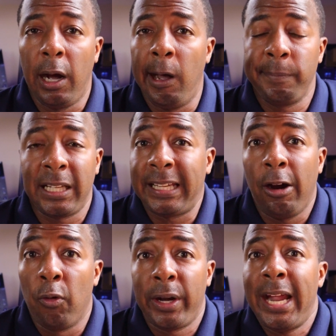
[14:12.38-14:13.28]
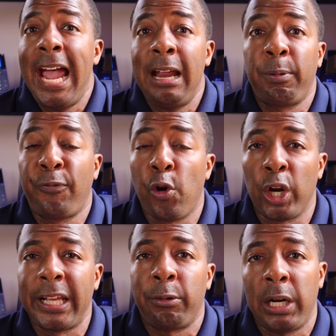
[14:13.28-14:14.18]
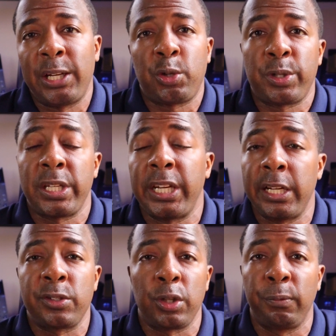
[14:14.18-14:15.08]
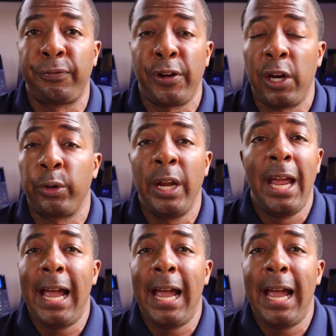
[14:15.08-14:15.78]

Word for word: um, that they already had before they were interested in Zoom Phone.